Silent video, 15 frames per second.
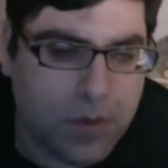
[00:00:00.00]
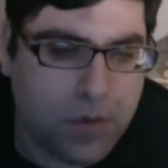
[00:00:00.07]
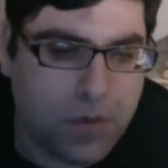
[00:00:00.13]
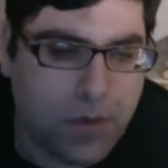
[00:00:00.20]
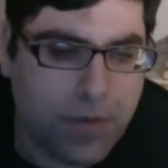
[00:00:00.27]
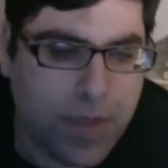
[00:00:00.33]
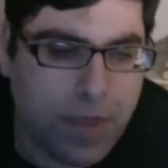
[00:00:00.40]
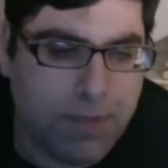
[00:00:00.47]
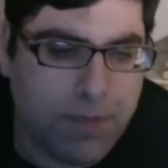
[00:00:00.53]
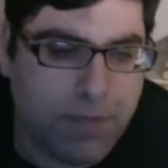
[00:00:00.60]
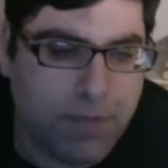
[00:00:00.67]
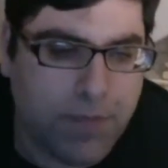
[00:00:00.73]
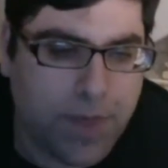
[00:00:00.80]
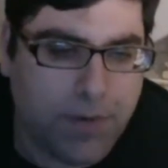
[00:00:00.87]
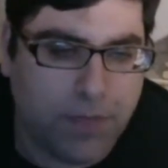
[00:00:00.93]
you know, I'm not a
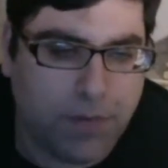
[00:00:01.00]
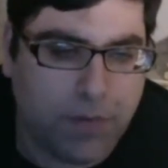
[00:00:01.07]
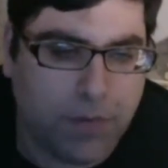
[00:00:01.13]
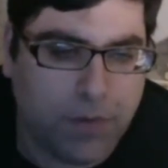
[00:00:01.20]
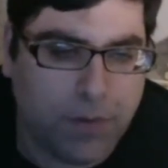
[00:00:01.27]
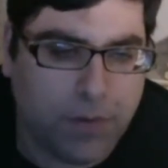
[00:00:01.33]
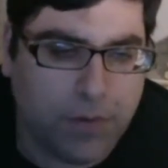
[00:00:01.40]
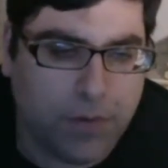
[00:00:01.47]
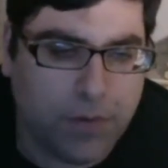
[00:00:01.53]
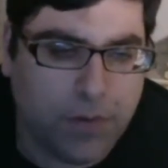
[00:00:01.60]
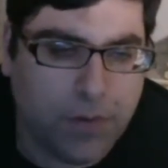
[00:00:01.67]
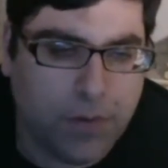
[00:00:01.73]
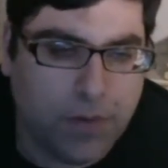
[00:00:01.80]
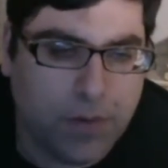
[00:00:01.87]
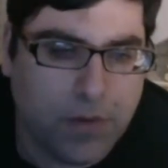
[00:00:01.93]
big fan of Twitter,
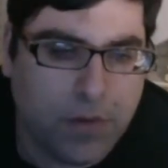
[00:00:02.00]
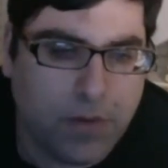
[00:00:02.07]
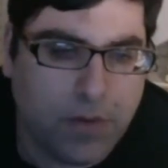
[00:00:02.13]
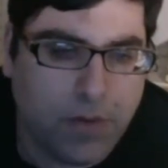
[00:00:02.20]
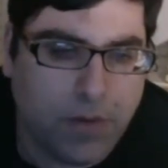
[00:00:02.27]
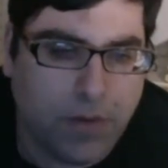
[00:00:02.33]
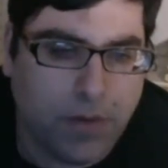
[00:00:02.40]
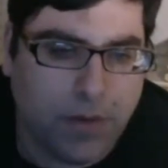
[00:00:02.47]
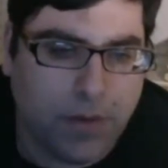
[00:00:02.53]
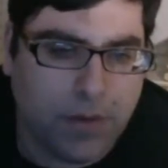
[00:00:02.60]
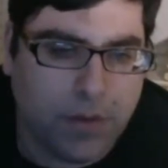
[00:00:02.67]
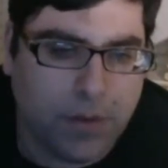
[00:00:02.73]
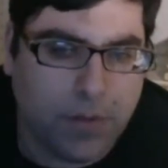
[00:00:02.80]
as